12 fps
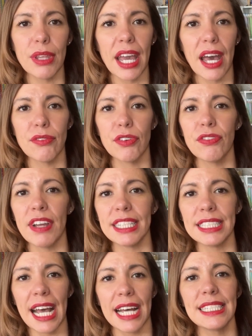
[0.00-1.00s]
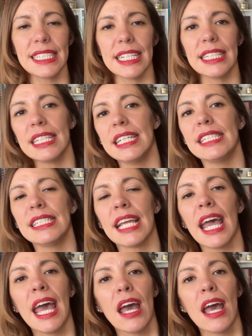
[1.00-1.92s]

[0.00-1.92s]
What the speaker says: They have a fantastic list,